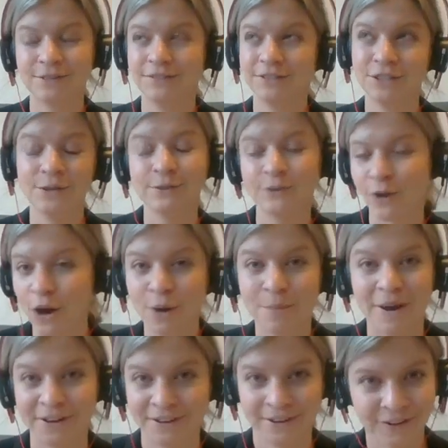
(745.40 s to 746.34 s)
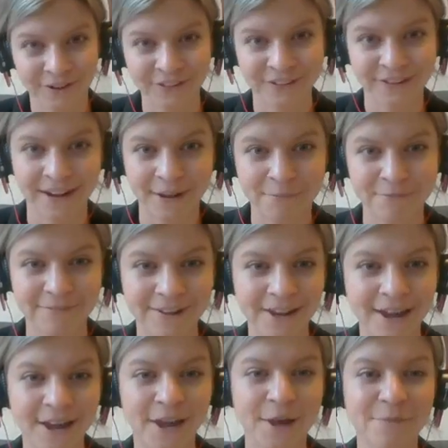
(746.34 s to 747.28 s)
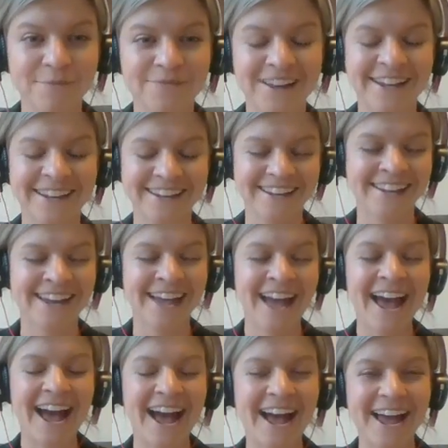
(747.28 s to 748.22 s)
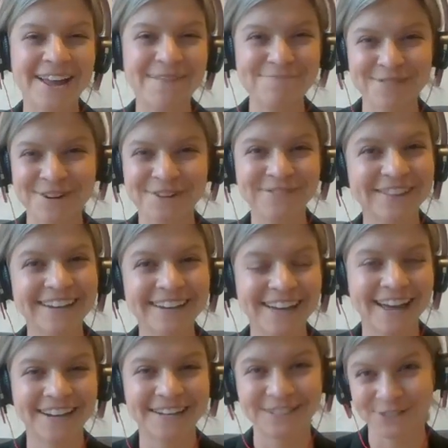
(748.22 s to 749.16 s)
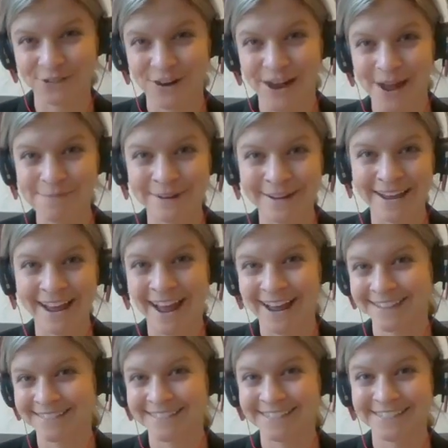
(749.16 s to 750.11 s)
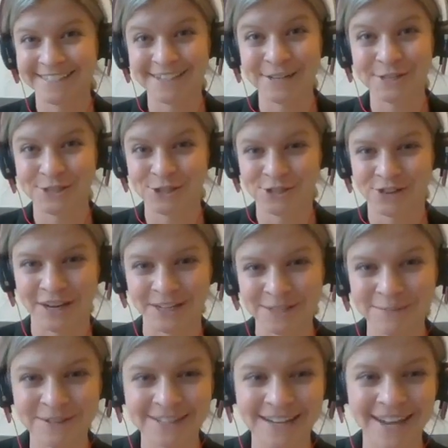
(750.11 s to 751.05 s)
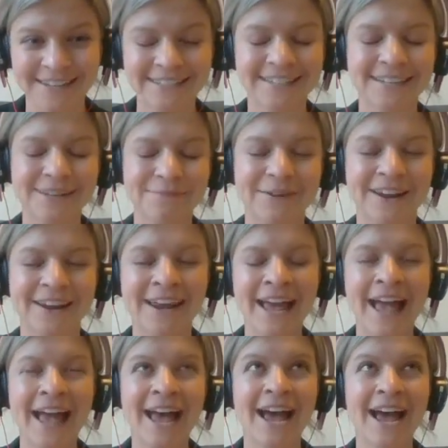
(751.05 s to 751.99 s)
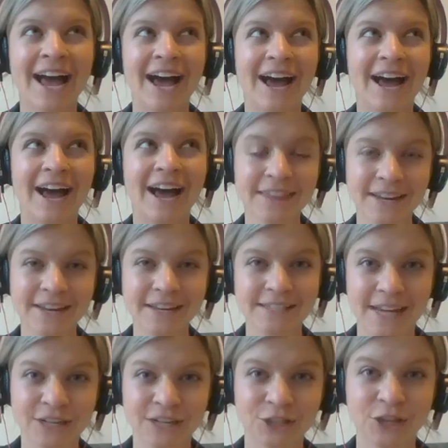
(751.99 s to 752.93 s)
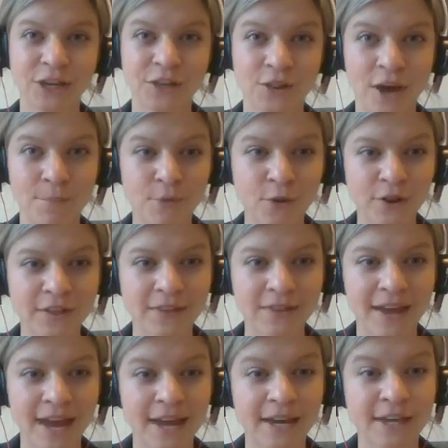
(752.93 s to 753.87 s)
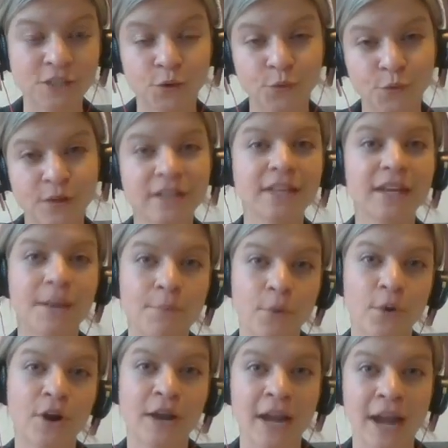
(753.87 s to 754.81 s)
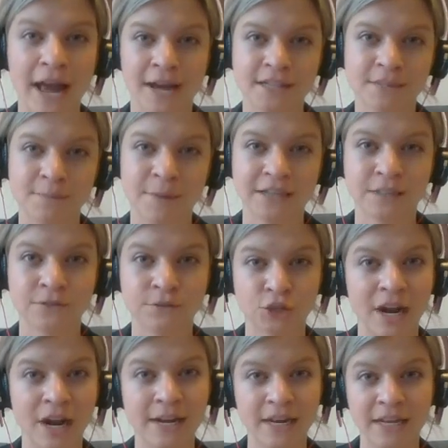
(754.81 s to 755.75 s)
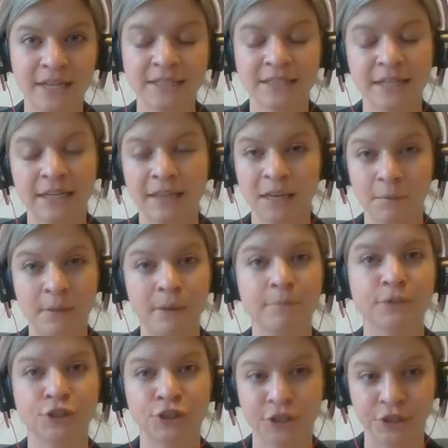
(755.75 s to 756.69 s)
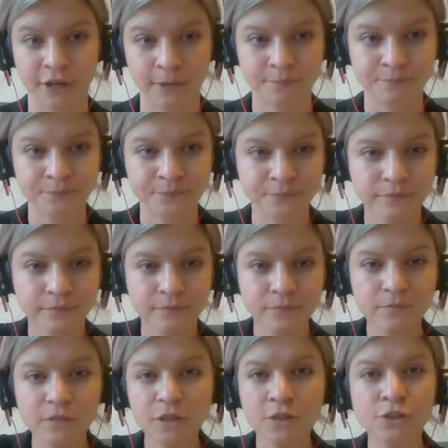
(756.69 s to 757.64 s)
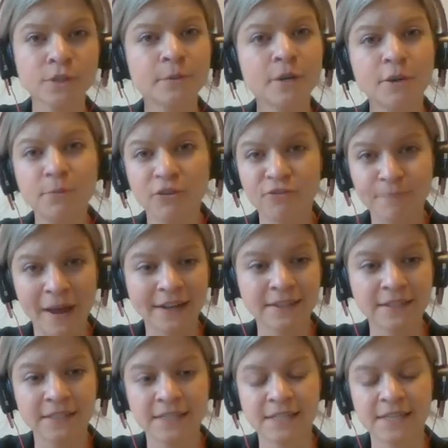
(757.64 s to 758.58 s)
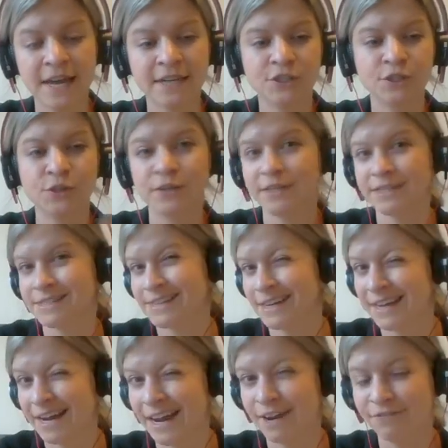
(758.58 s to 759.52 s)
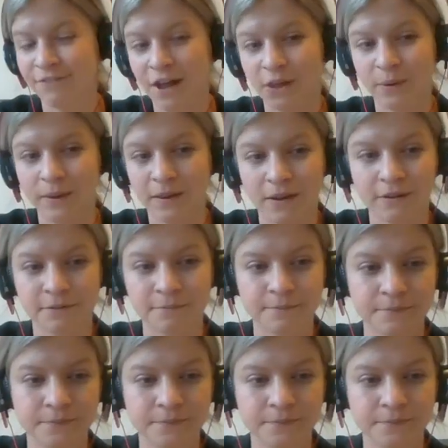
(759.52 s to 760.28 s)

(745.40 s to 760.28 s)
do you talk about it all the time? I briefly kind of described it as this yeast stress protectant, but I think it's actually a lot more than that. And it's a really important aspect of dried yeast, and I think people should know. So I'm going to move back to the slide so you guys can kind of follow along.